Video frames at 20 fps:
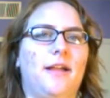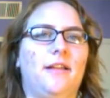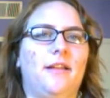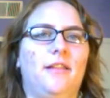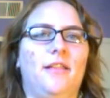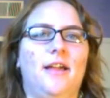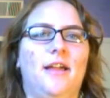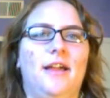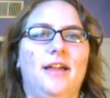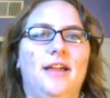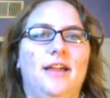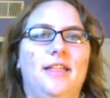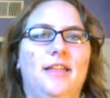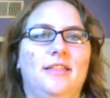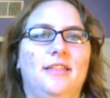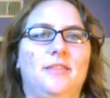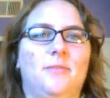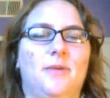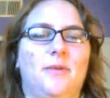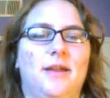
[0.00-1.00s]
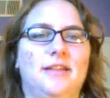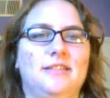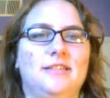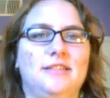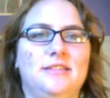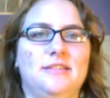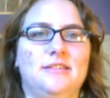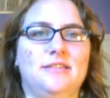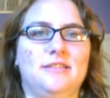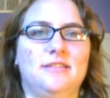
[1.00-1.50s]
I'm not gonna lie, I like the
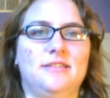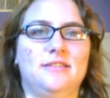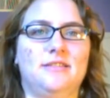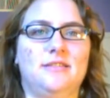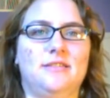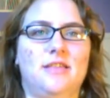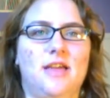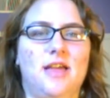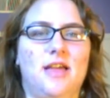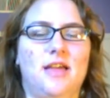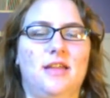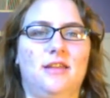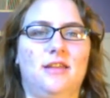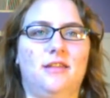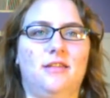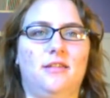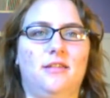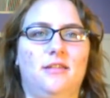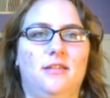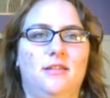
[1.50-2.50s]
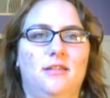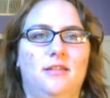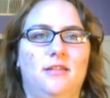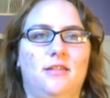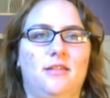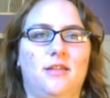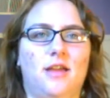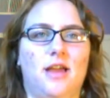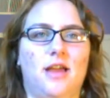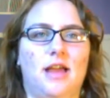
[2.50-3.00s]
prizes that
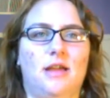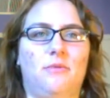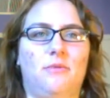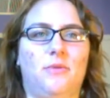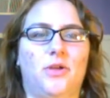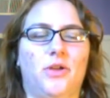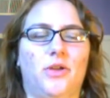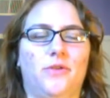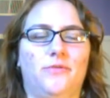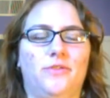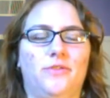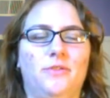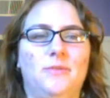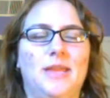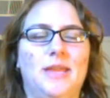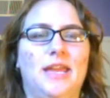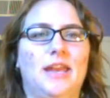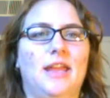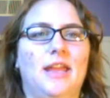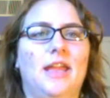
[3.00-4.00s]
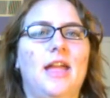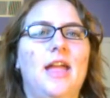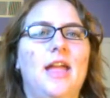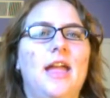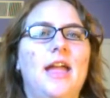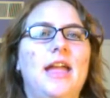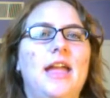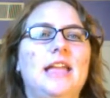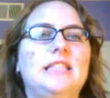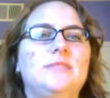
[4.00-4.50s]
I will hopefully be
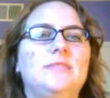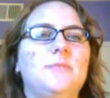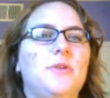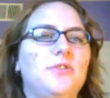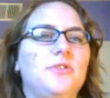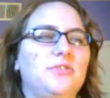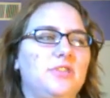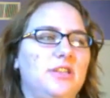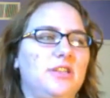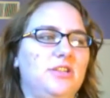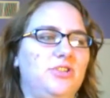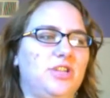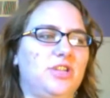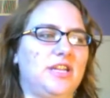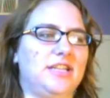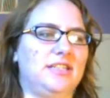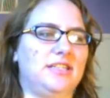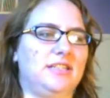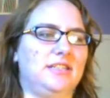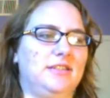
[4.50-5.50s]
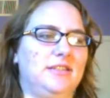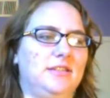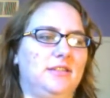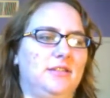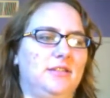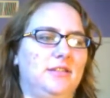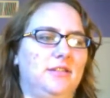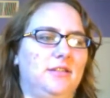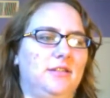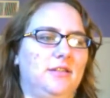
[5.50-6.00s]
getting. It's mostly
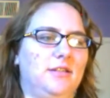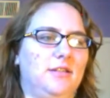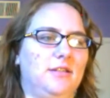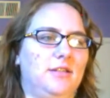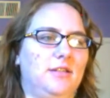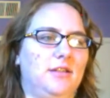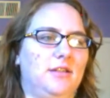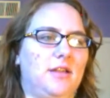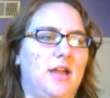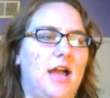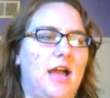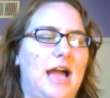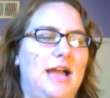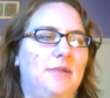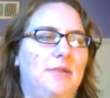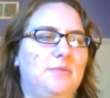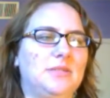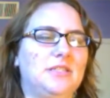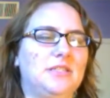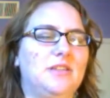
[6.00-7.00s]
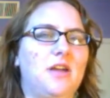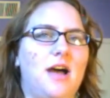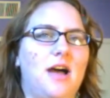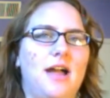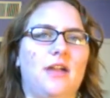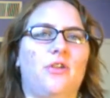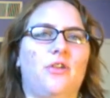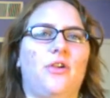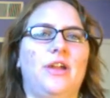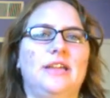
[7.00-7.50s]
just, I
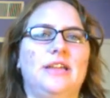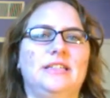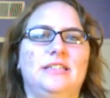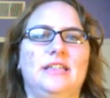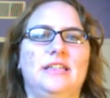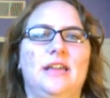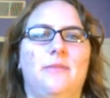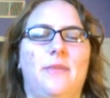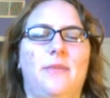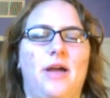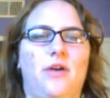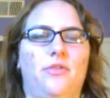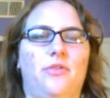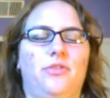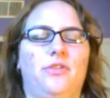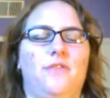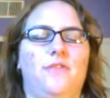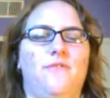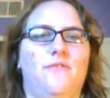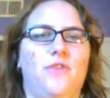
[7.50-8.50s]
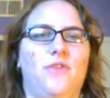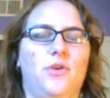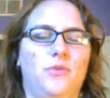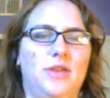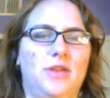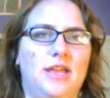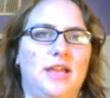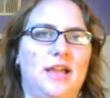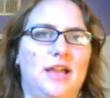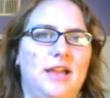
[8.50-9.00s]
was not crazy about the
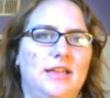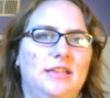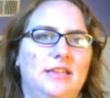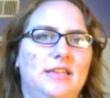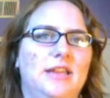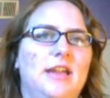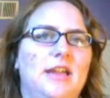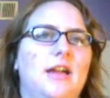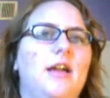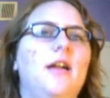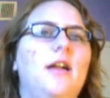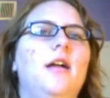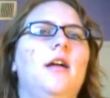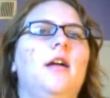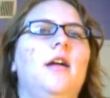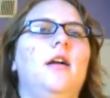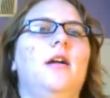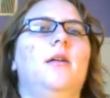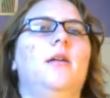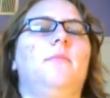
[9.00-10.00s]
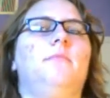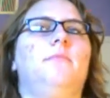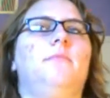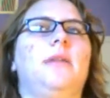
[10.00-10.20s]
voting idea,